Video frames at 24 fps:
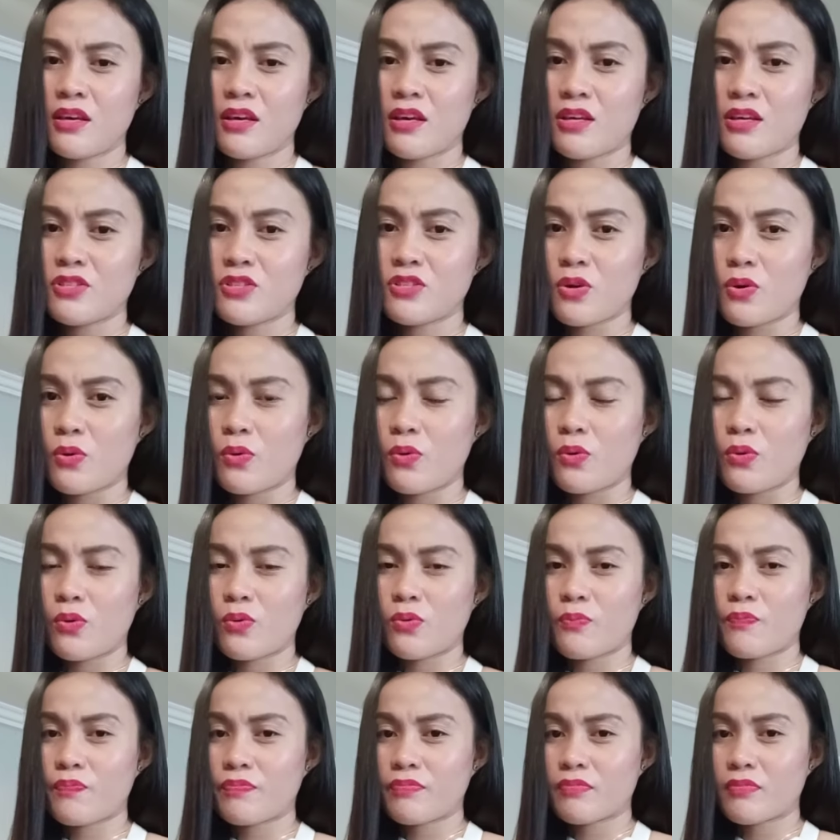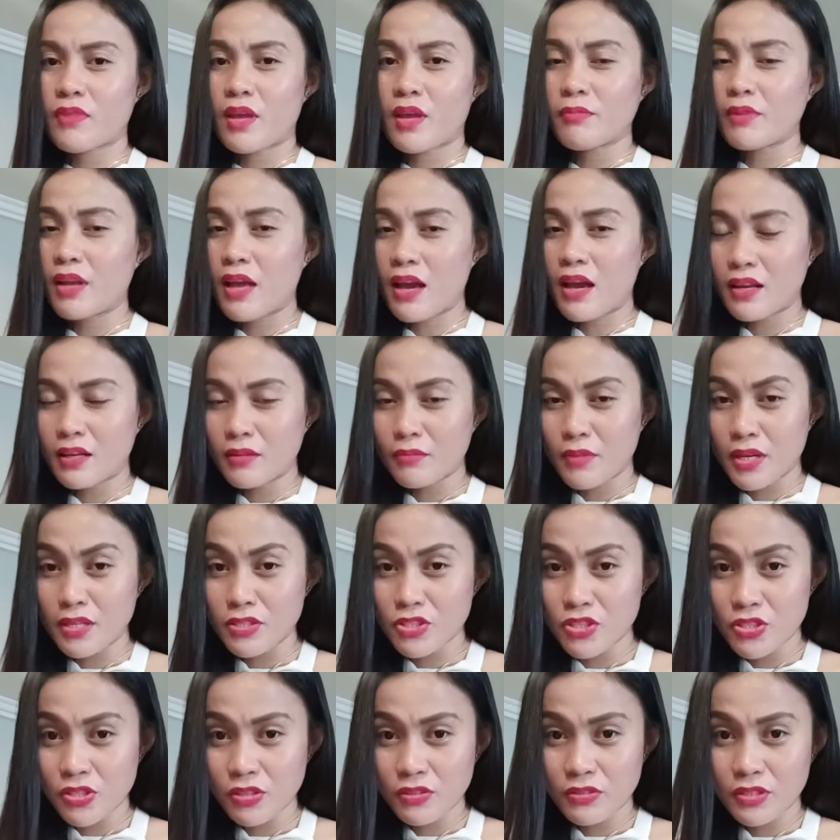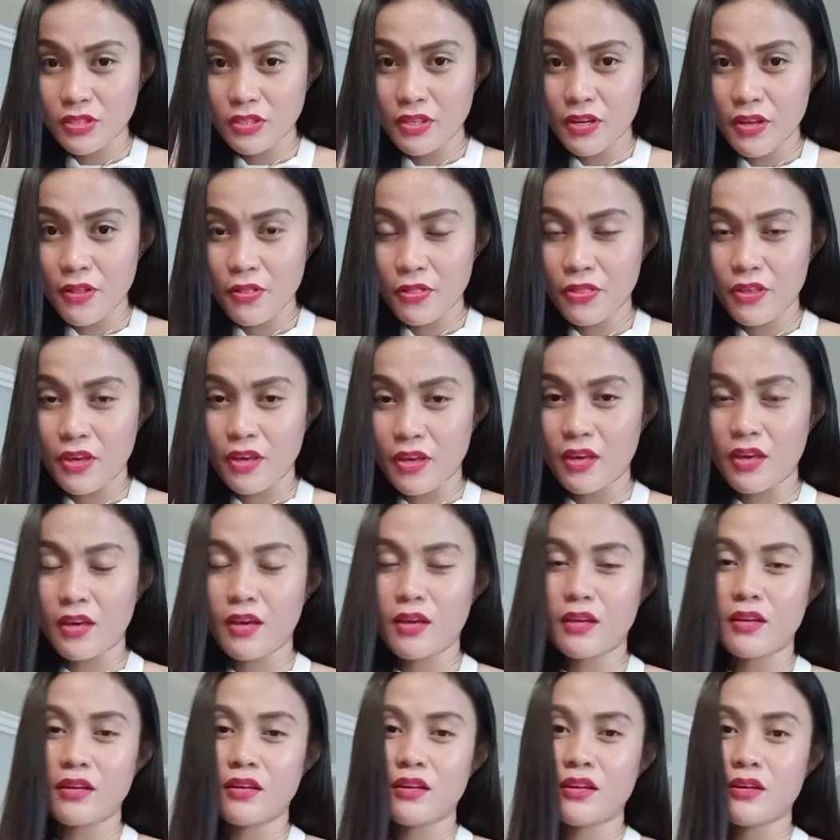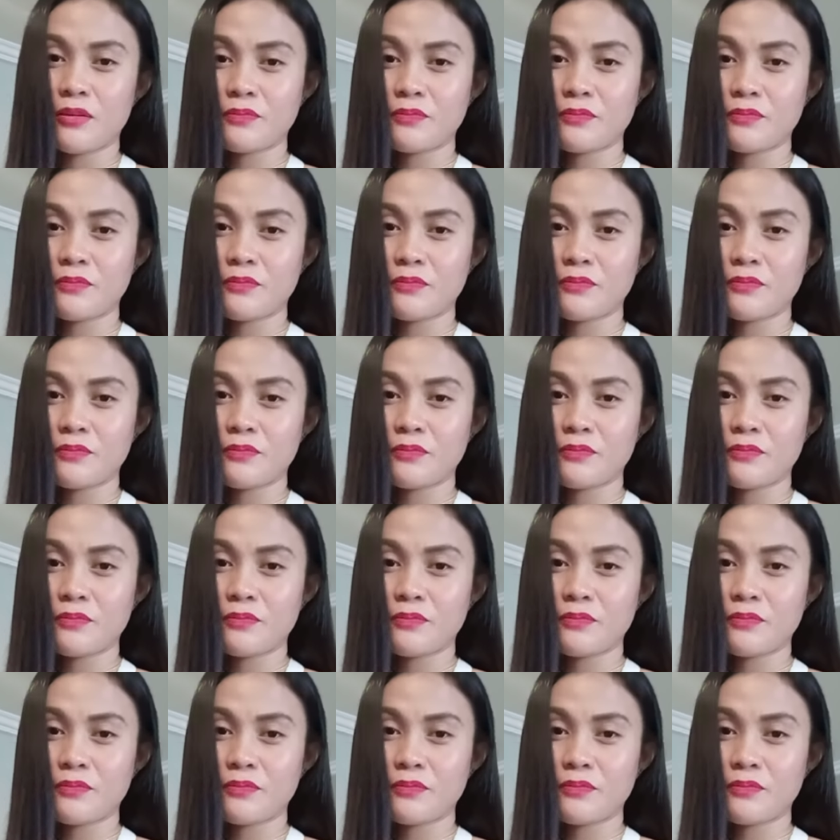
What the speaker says: And so I'm glad that my children are healthy. And